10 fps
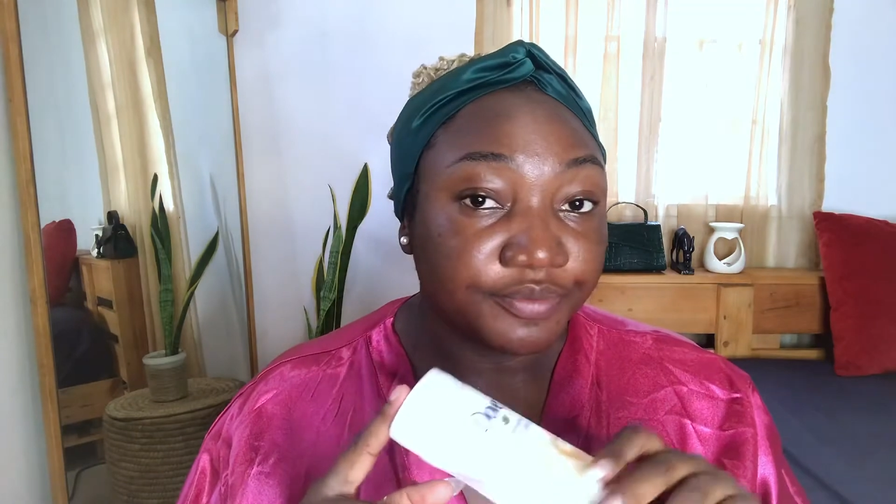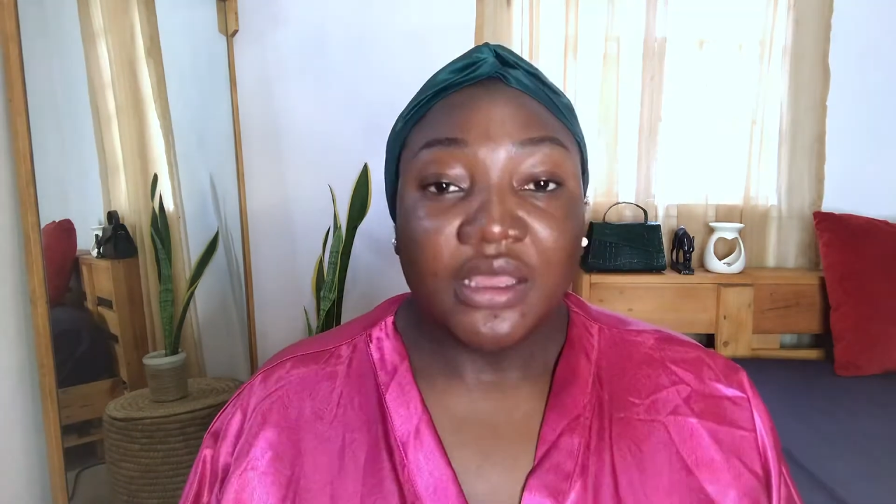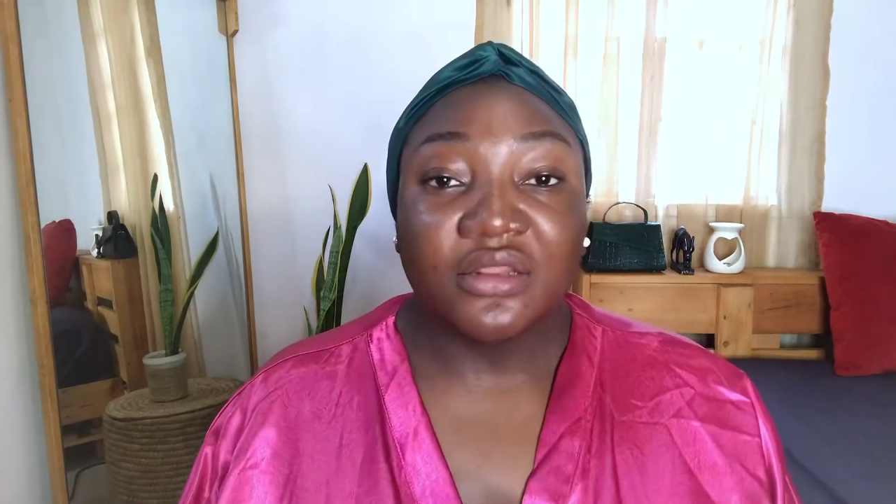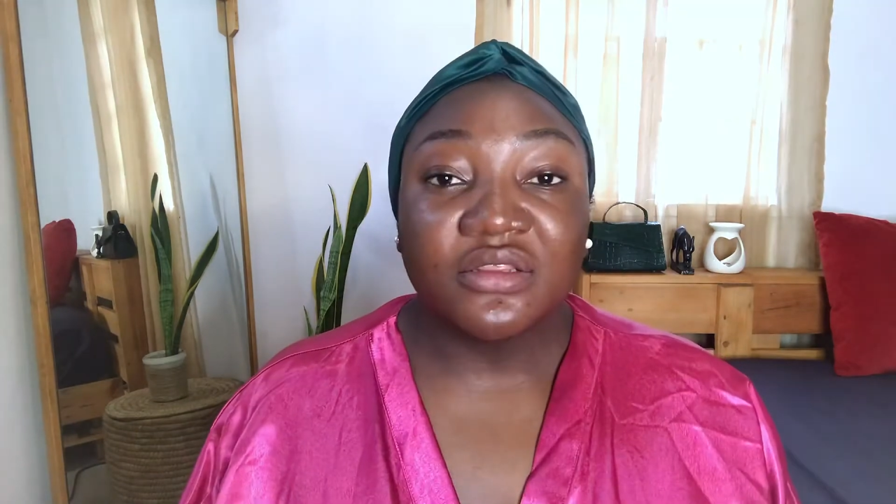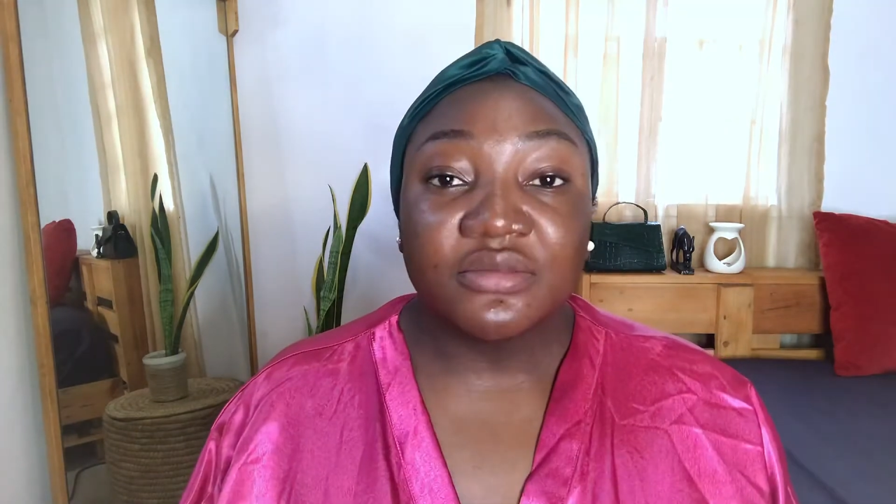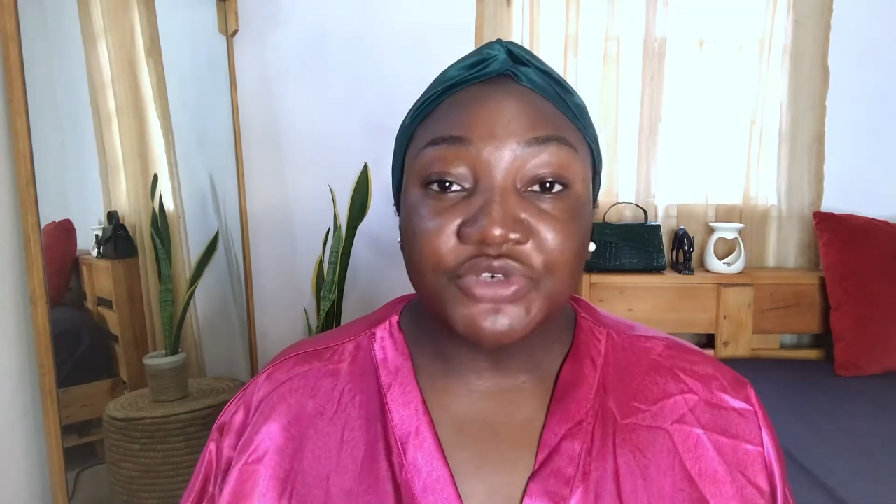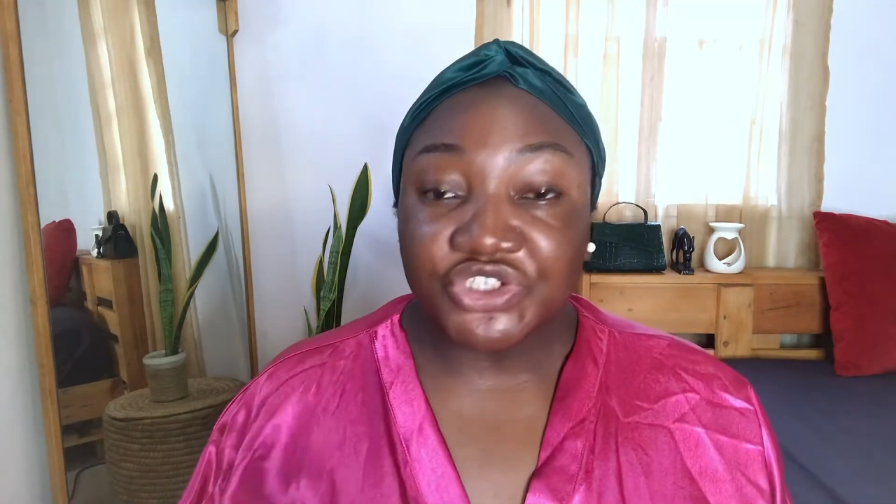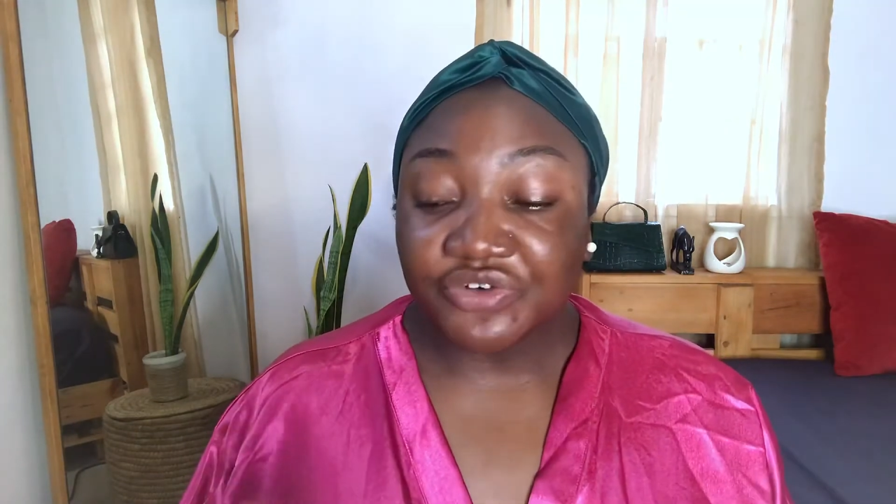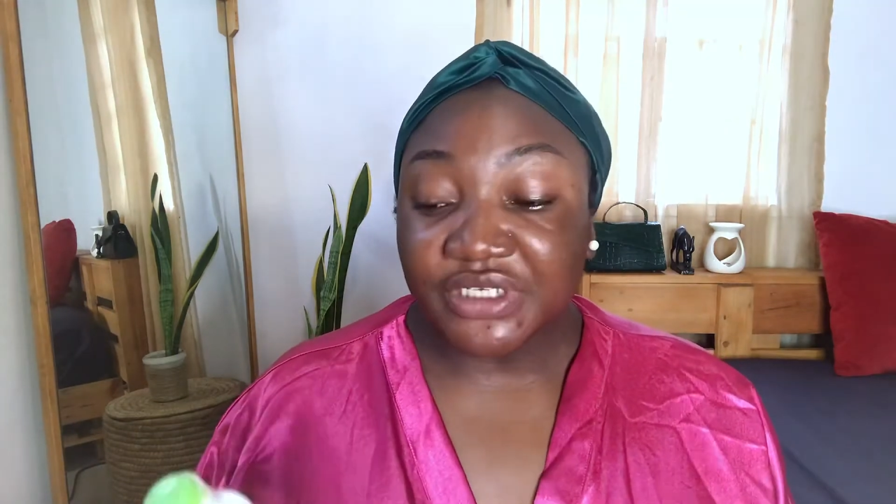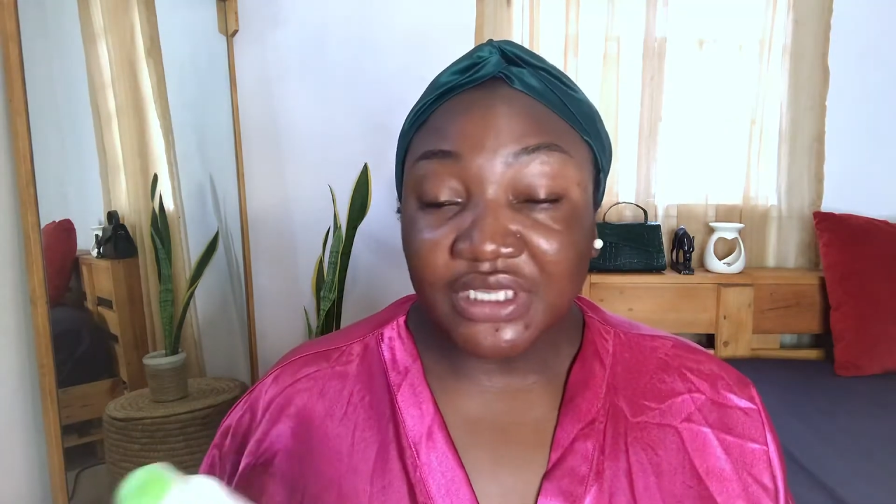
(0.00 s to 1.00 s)
Another
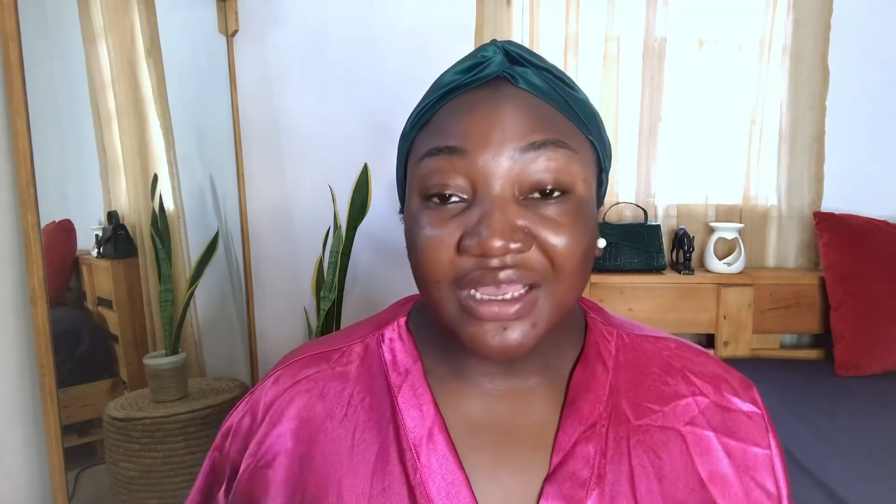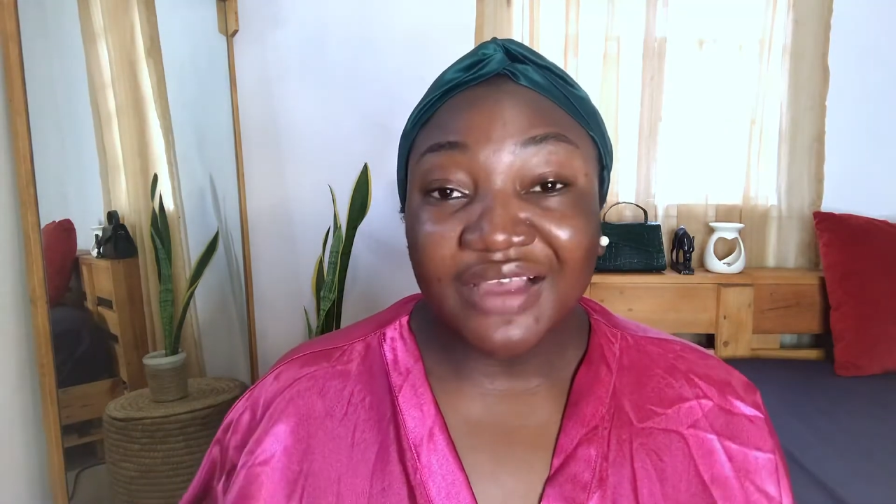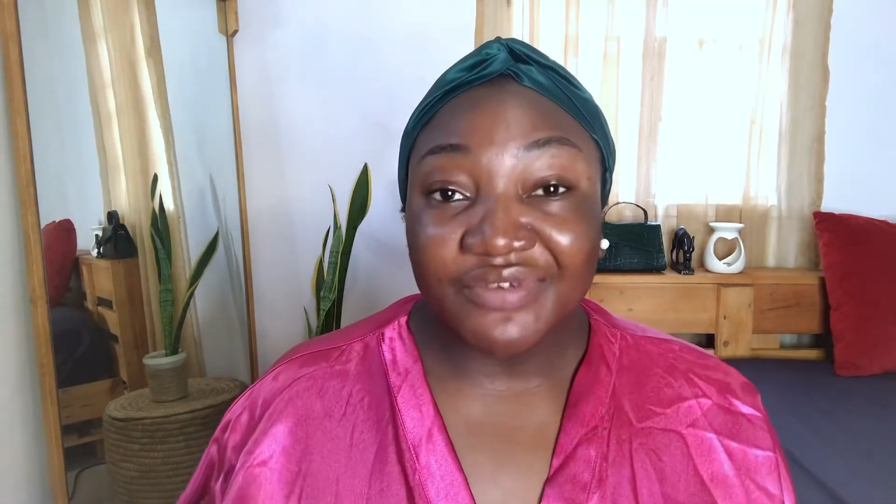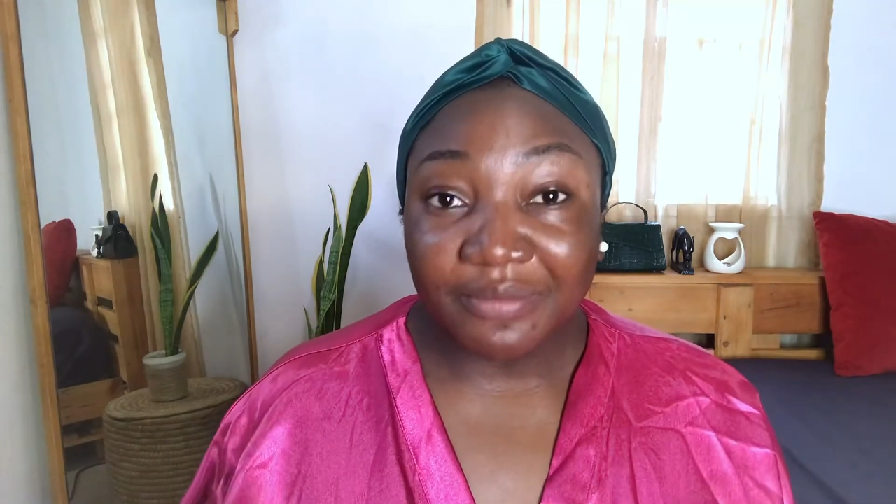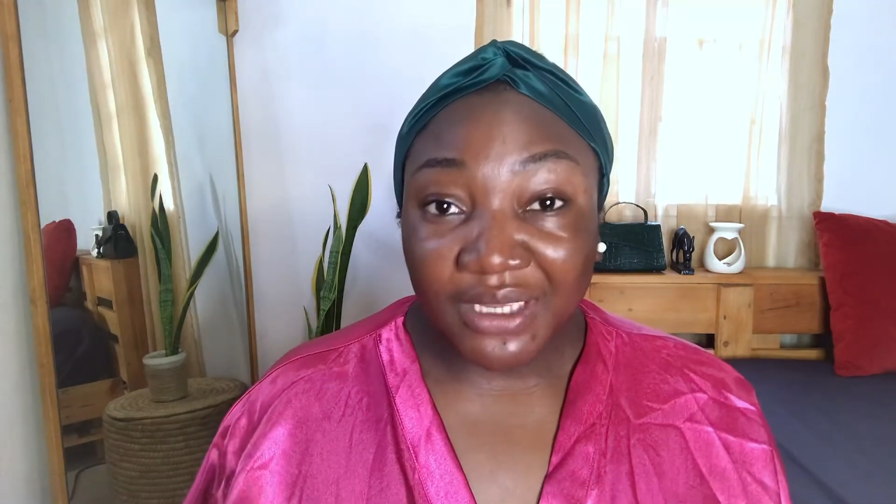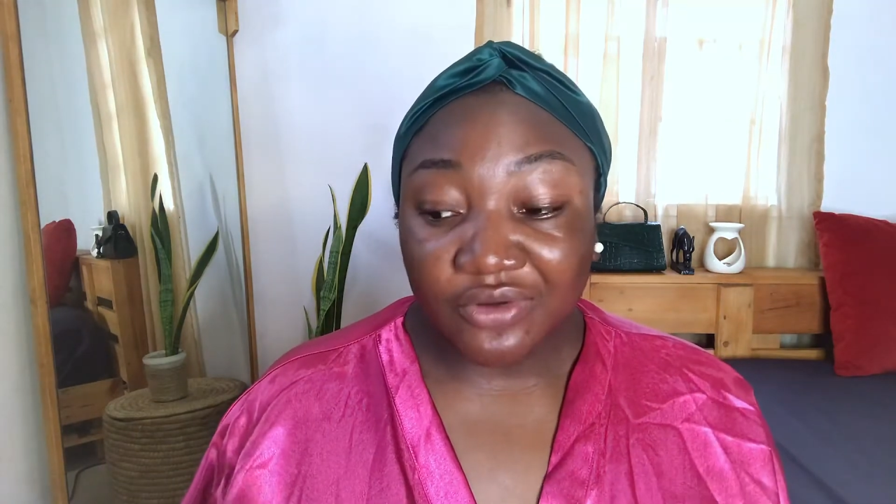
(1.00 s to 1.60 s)
moisturizer I have in my